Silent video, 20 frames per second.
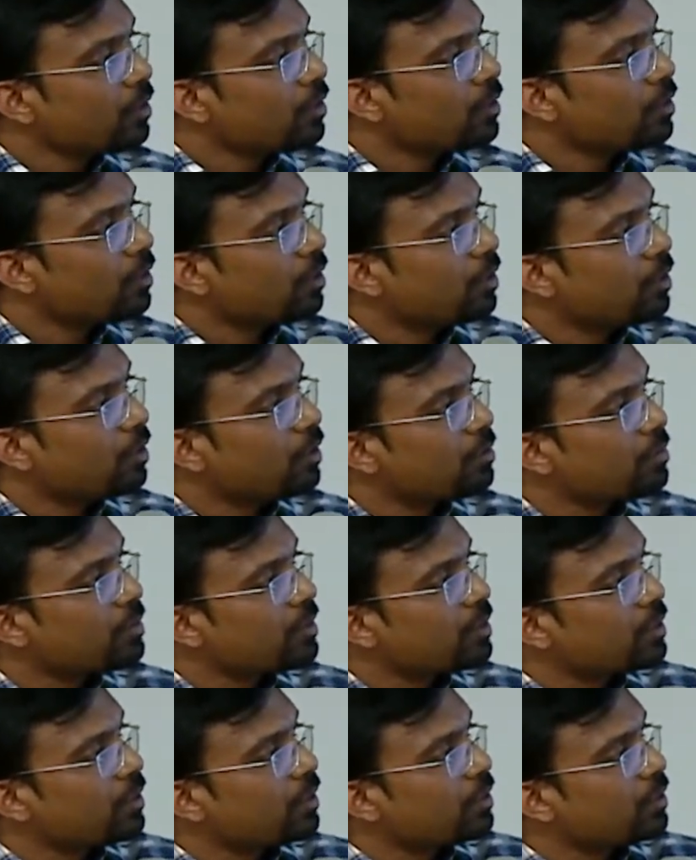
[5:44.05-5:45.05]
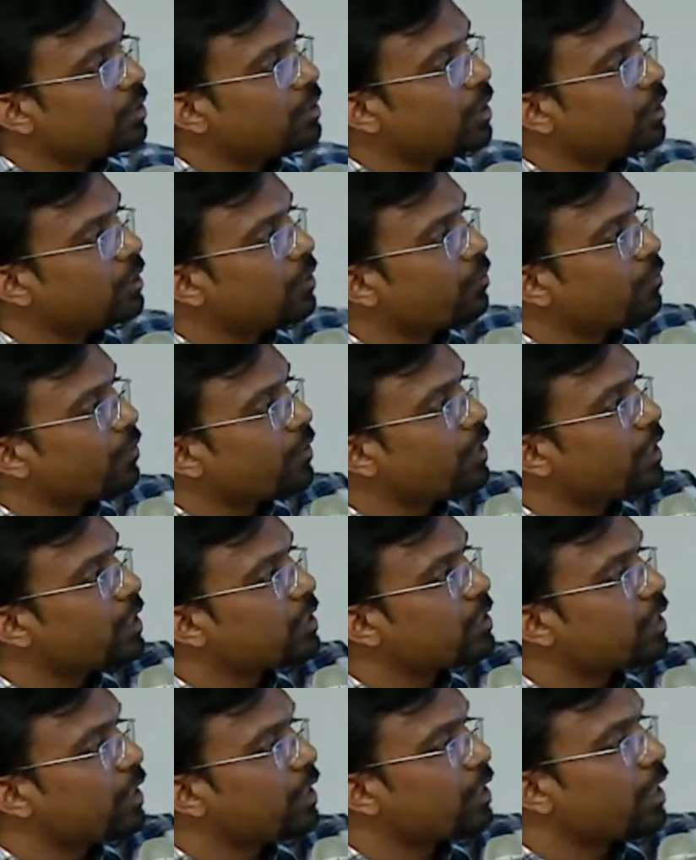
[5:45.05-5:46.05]
The other
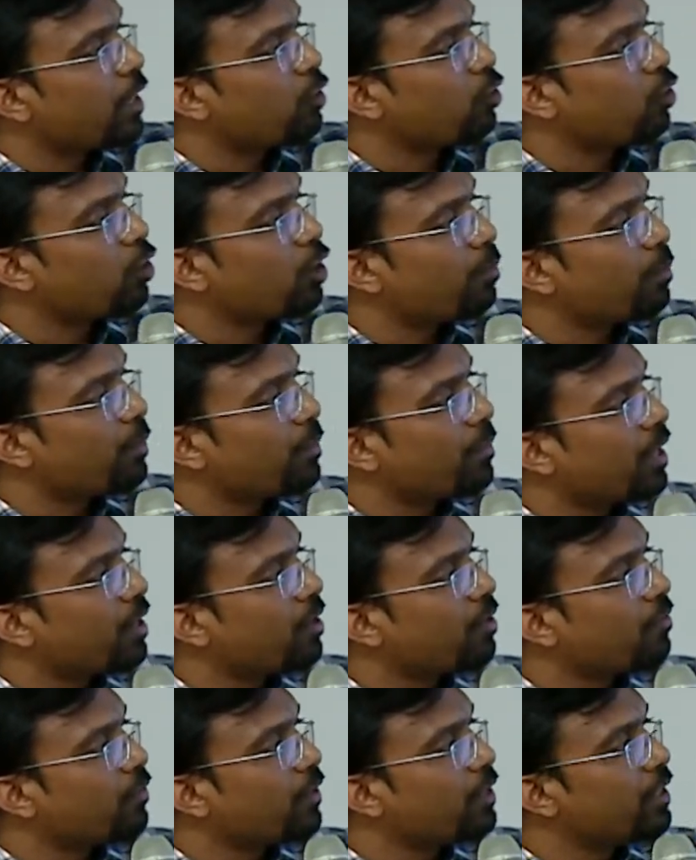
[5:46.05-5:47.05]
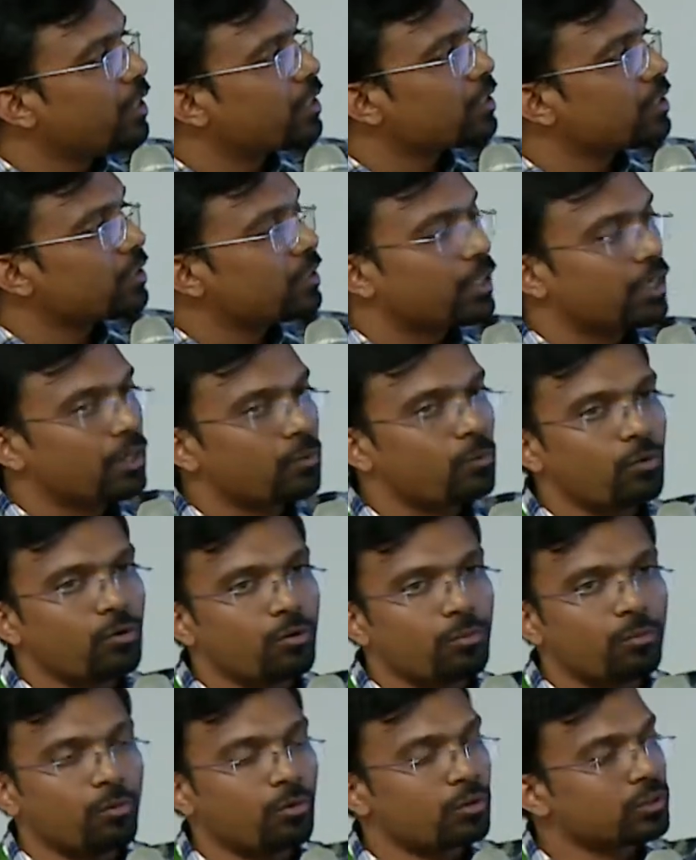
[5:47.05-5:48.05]
failures like IOM failures, they are
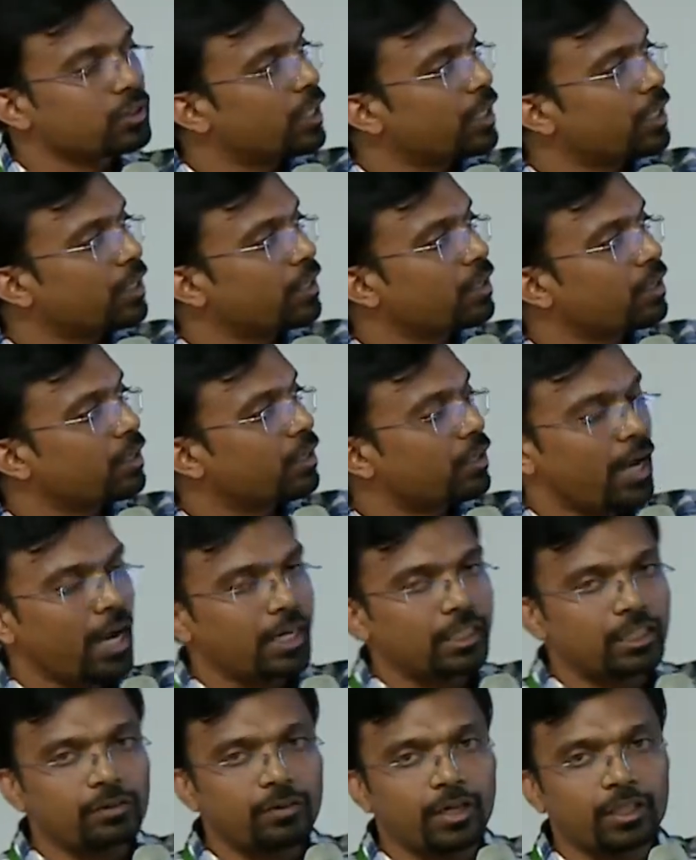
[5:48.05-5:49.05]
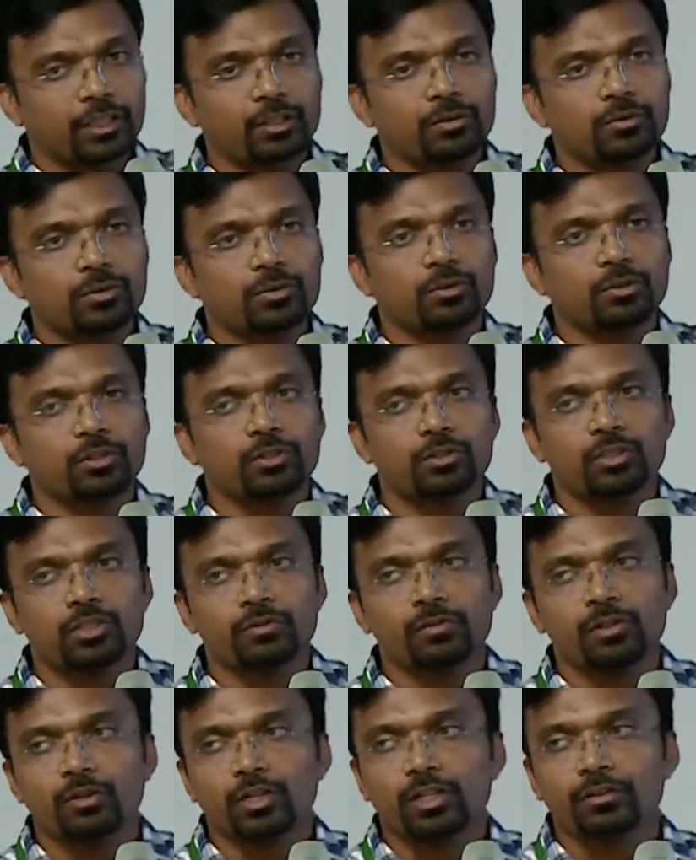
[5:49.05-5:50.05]
most like active, so user
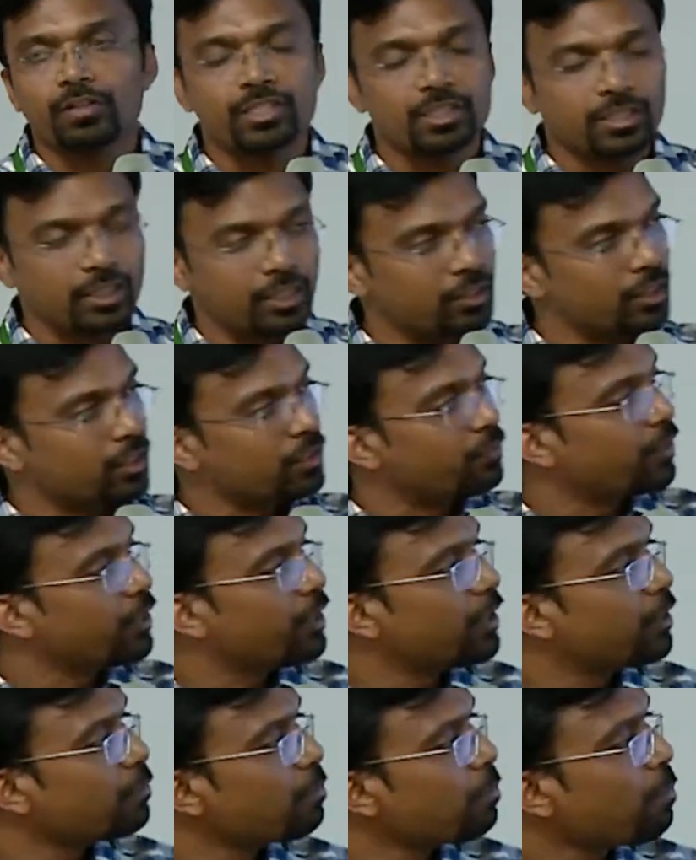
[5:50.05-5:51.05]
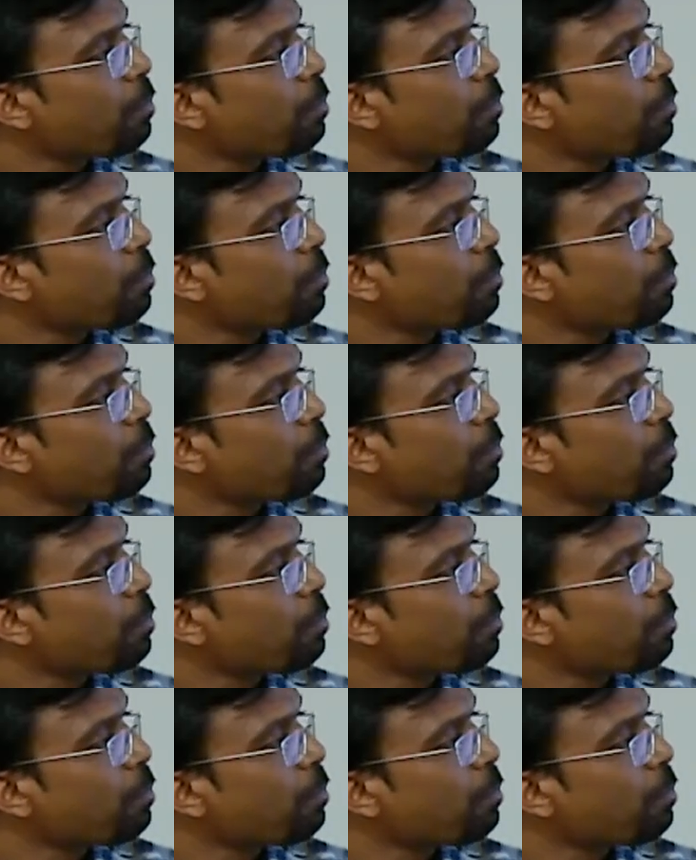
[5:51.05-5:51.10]
will not even see that failure.